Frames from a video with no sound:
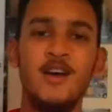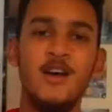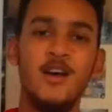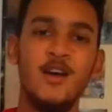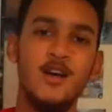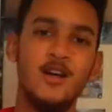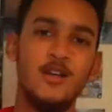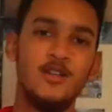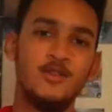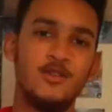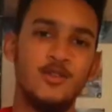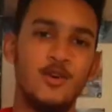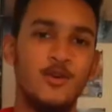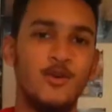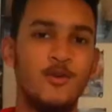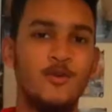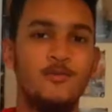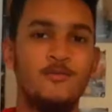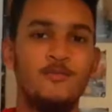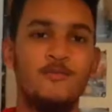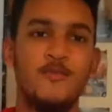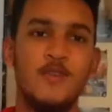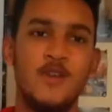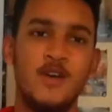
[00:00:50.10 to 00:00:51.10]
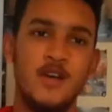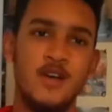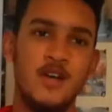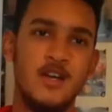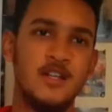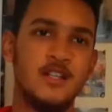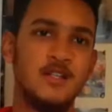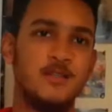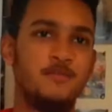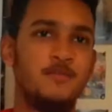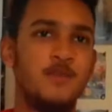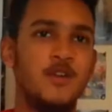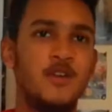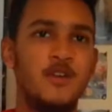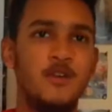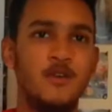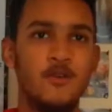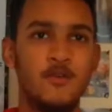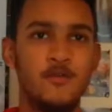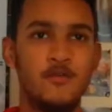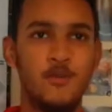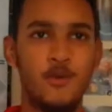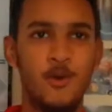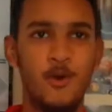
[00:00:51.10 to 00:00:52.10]
So, speaking
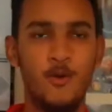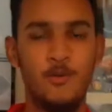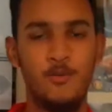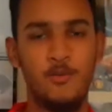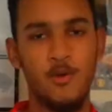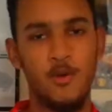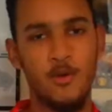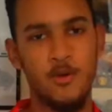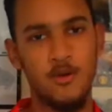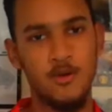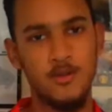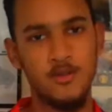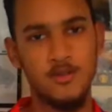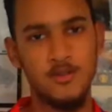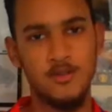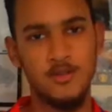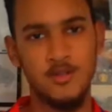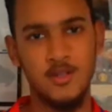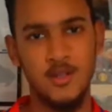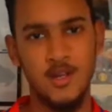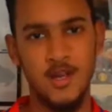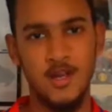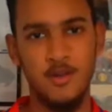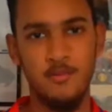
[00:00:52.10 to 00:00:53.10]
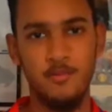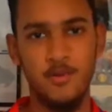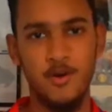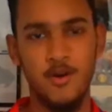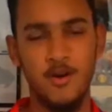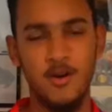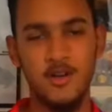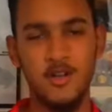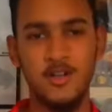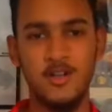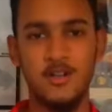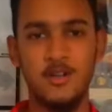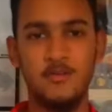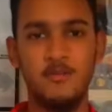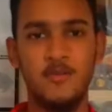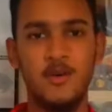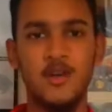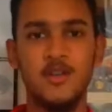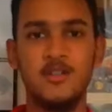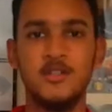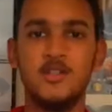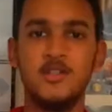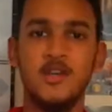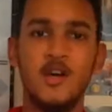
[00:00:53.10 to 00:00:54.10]
of low blocks and parking the
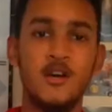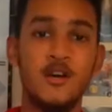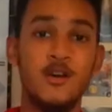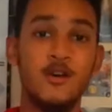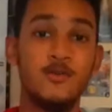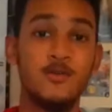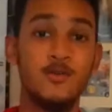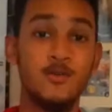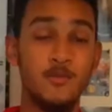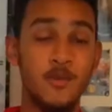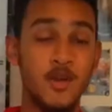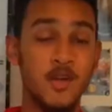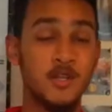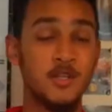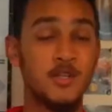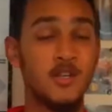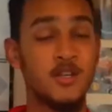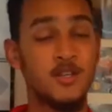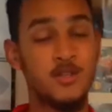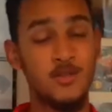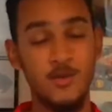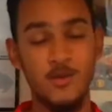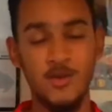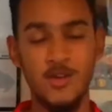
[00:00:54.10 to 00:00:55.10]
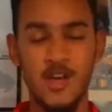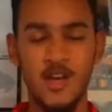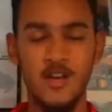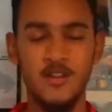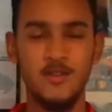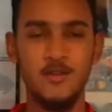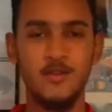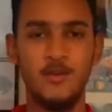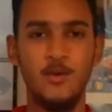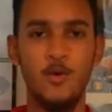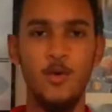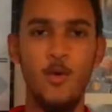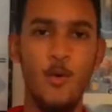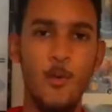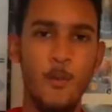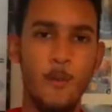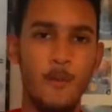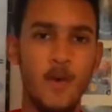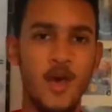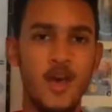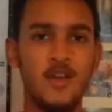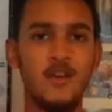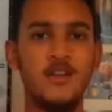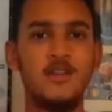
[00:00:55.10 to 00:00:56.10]
bus, shout out to Manchester United, who
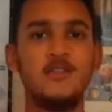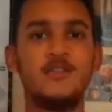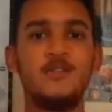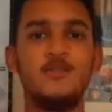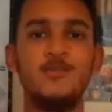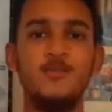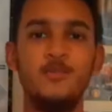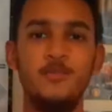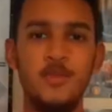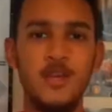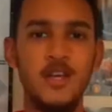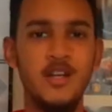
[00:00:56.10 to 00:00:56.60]
managed to beat